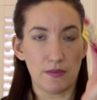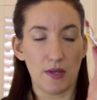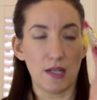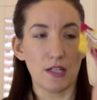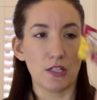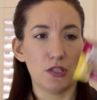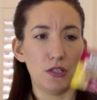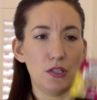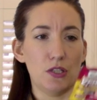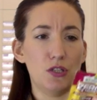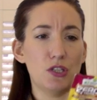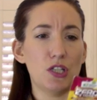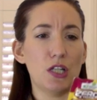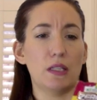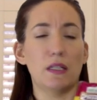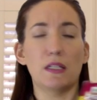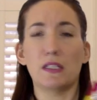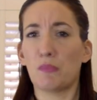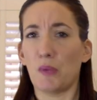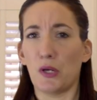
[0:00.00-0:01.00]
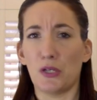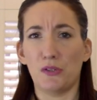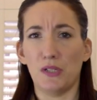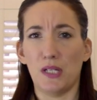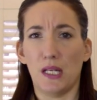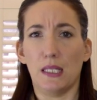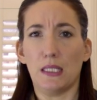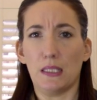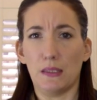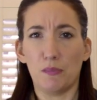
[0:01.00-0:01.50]
so I actually should check the
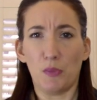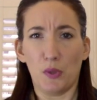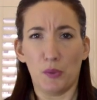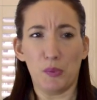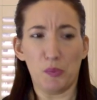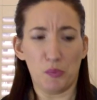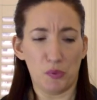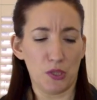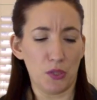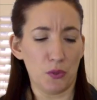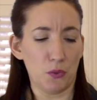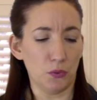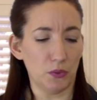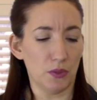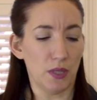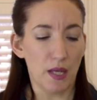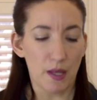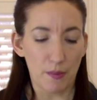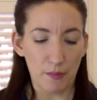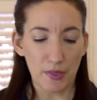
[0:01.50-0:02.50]
expiry date, it's probably pretty old.